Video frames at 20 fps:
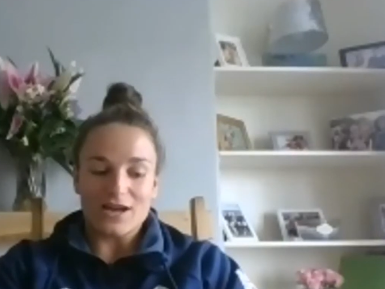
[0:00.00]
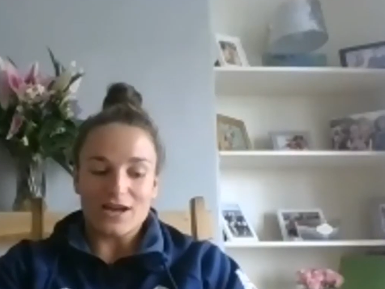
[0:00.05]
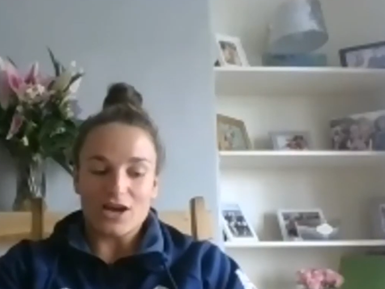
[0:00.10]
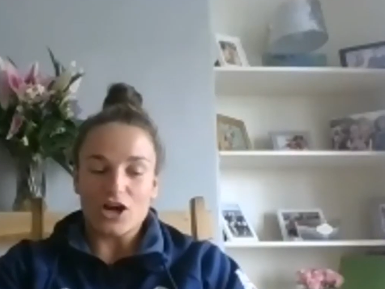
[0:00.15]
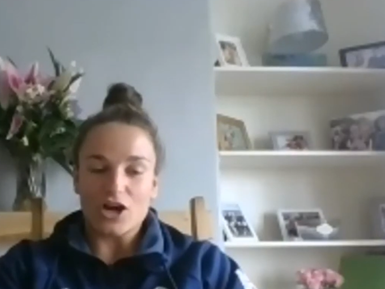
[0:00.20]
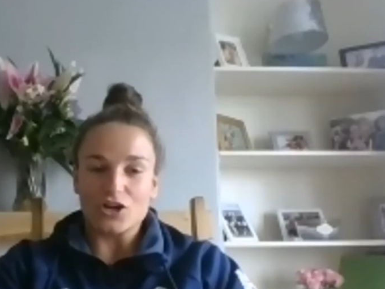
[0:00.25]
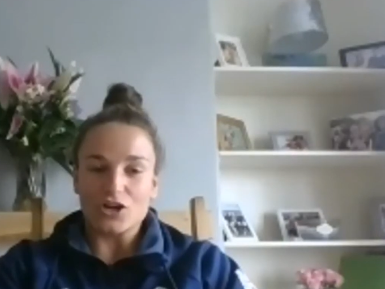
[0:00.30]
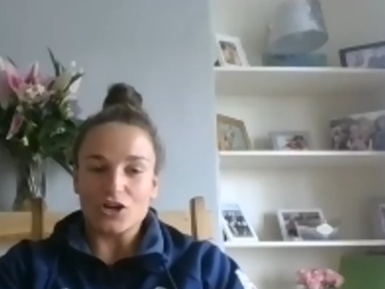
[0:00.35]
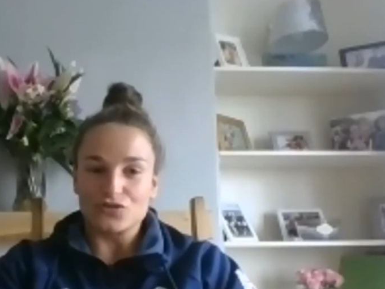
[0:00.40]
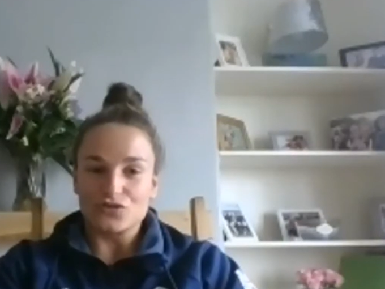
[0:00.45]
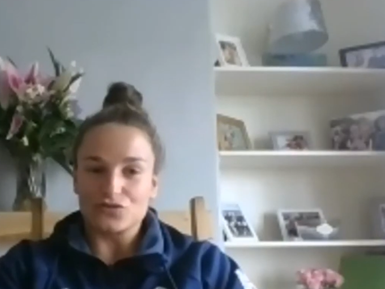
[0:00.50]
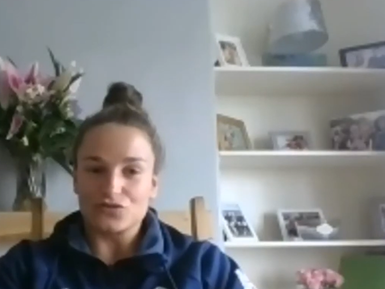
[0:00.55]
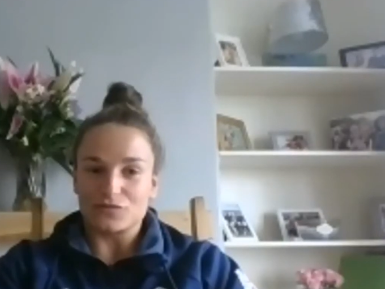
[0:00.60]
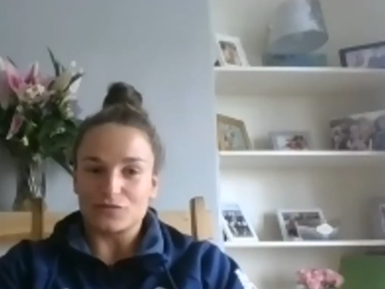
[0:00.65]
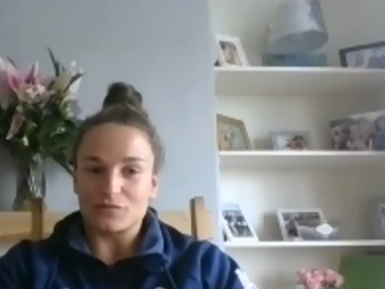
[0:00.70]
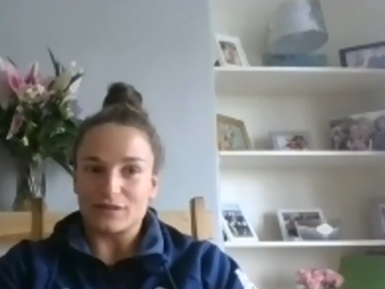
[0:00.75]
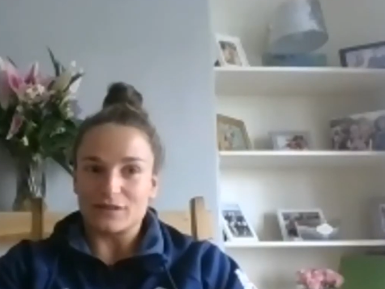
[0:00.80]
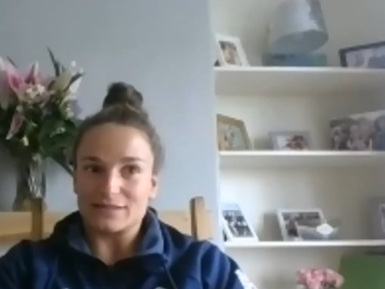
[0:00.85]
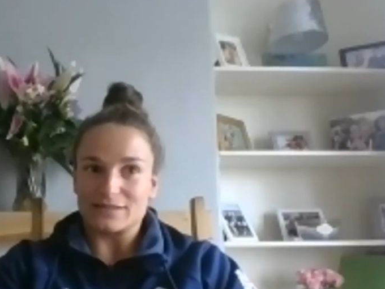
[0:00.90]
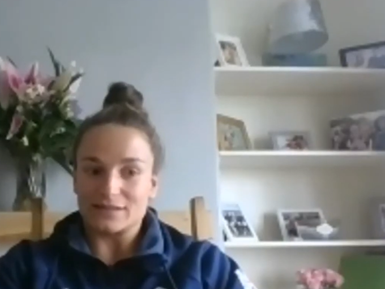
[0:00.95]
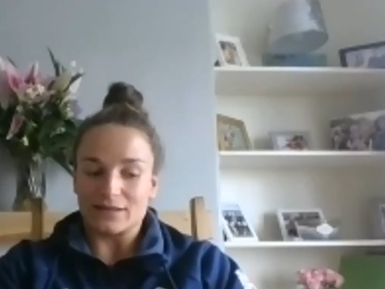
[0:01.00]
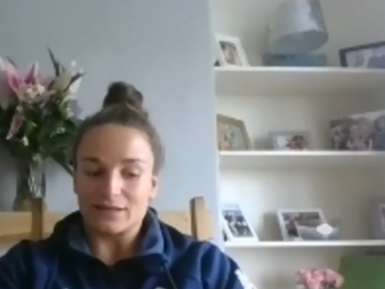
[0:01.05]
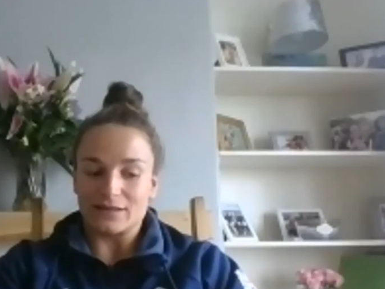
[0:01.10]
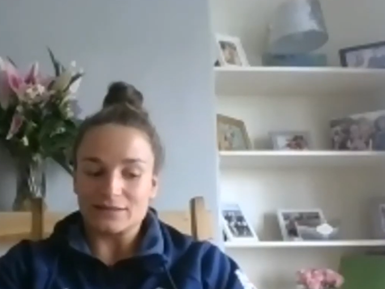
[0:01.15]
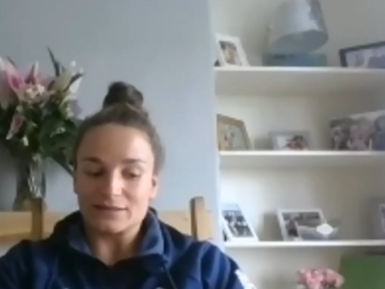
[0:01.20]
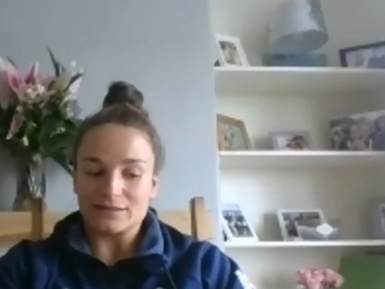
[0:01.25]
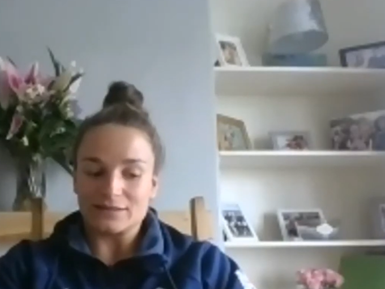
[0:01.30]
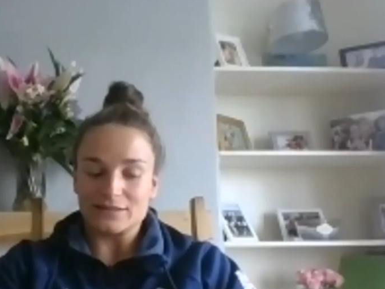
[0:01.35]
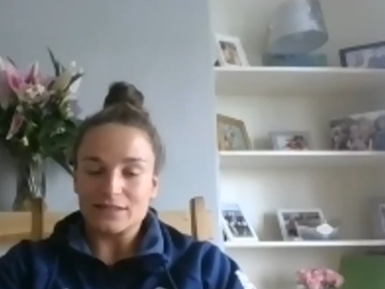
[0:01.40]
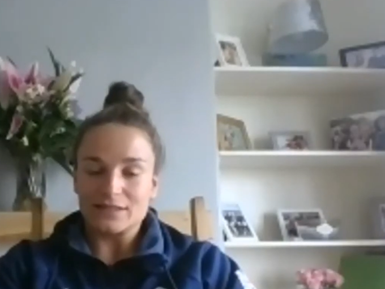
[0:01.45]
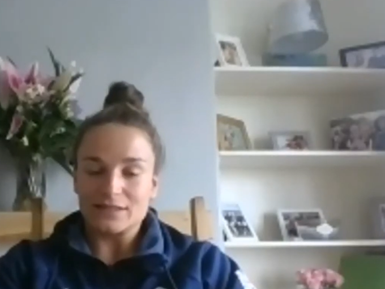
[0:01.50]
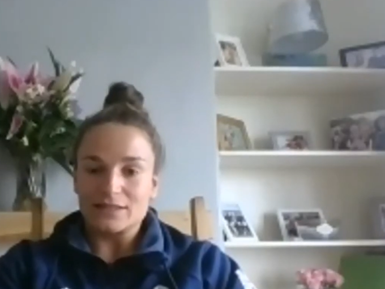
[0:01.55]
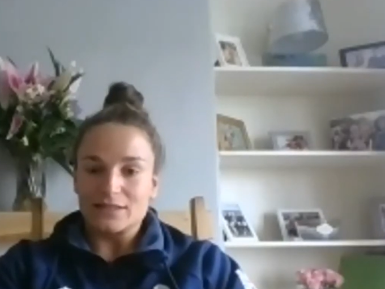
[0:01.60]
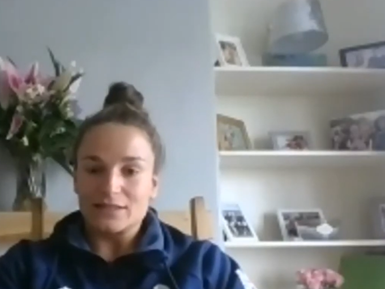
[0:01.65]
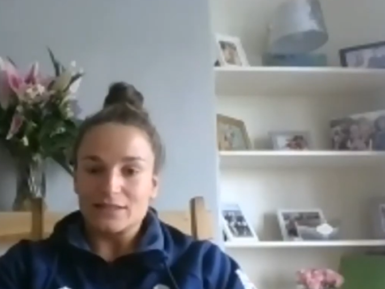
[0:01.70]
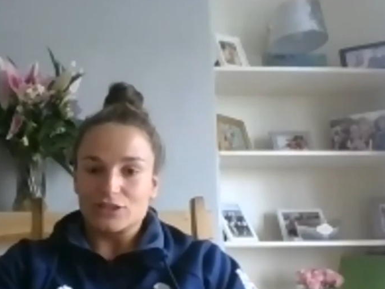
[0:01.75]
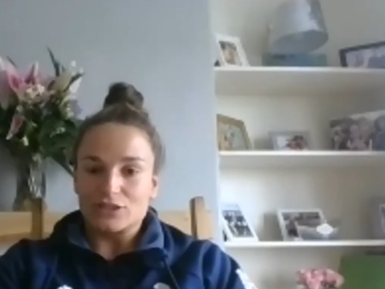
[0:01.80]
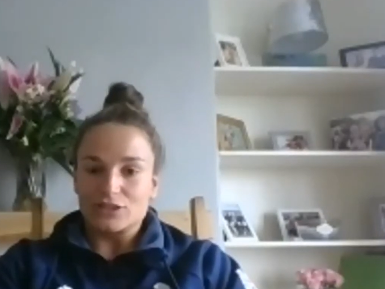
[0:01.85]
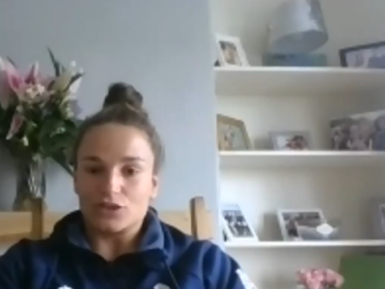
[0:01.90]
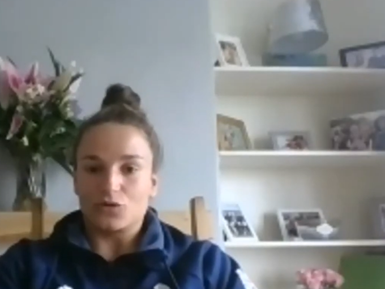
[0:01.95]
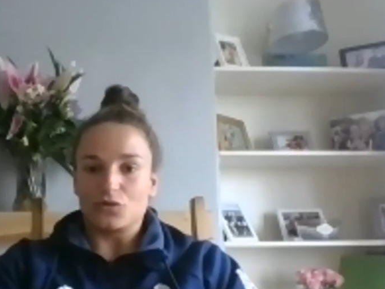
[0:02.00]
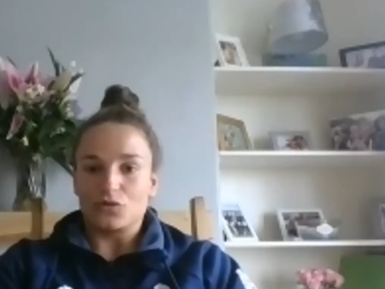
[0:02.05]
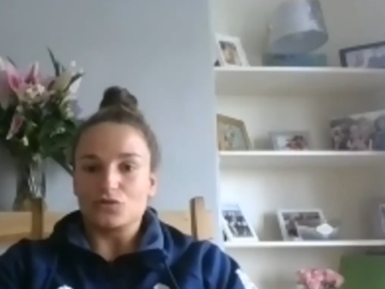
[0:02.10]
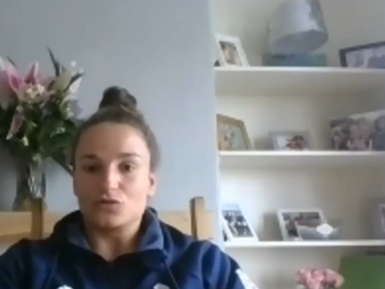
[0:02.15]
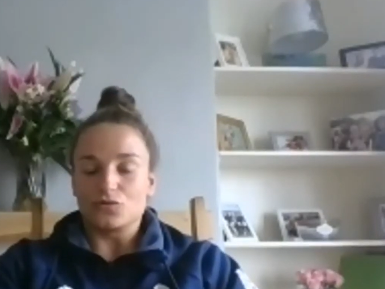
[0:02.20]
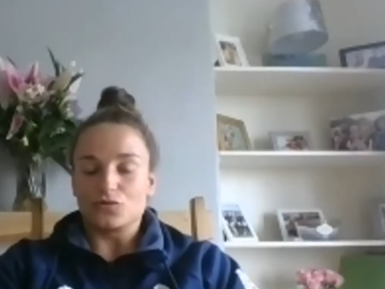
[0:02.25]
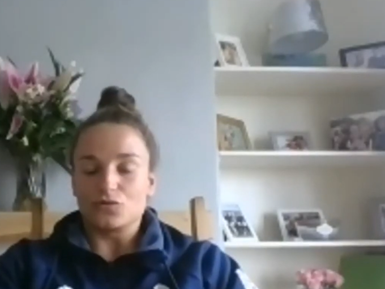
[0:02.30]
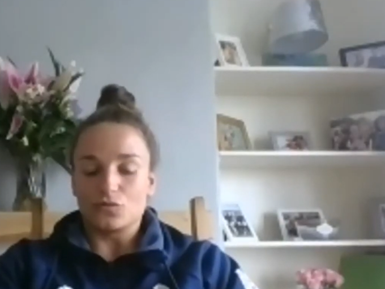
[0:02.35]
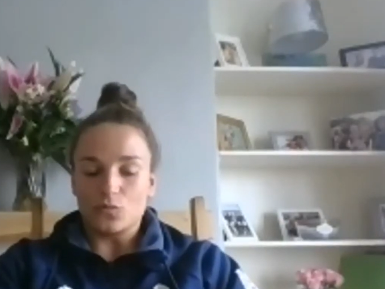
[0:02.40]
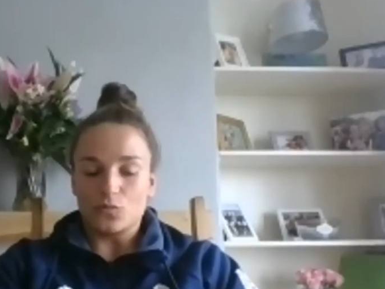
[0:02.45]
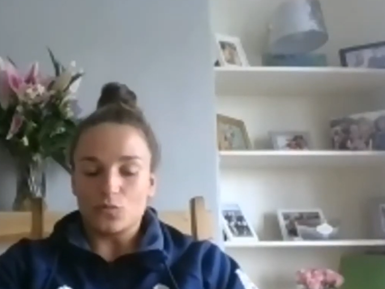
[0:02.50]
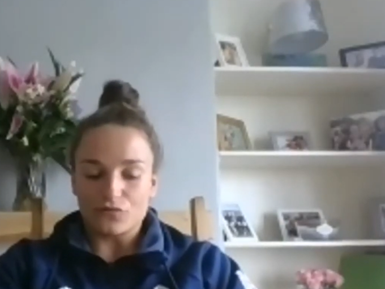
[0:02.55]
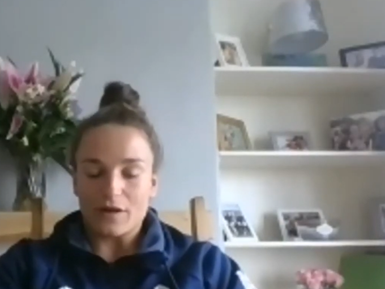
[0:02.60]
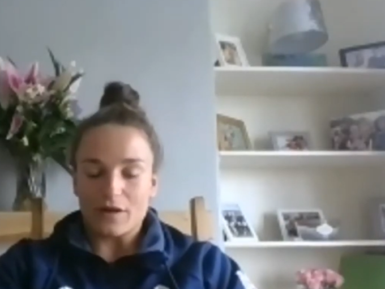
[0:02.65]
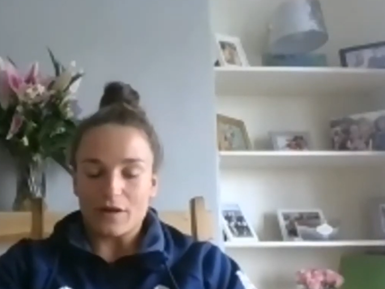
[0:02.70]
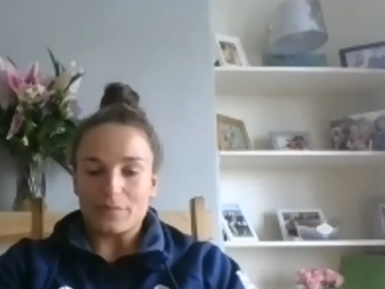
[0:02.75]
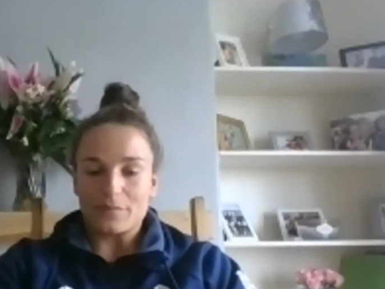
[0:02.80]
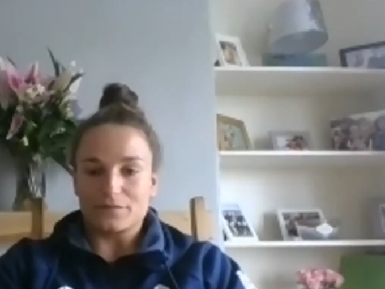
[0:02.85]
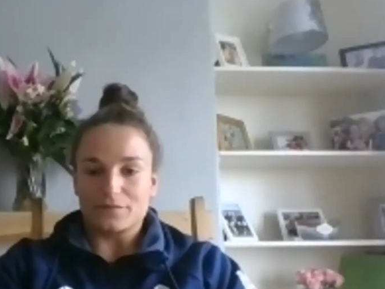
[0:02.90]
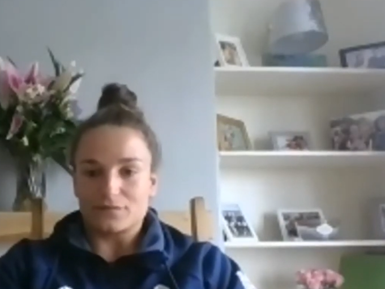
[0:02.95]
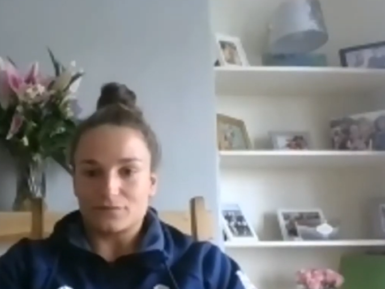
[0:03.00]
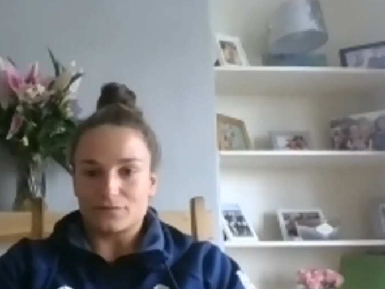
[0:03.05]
100 meters. So you do 1 rep of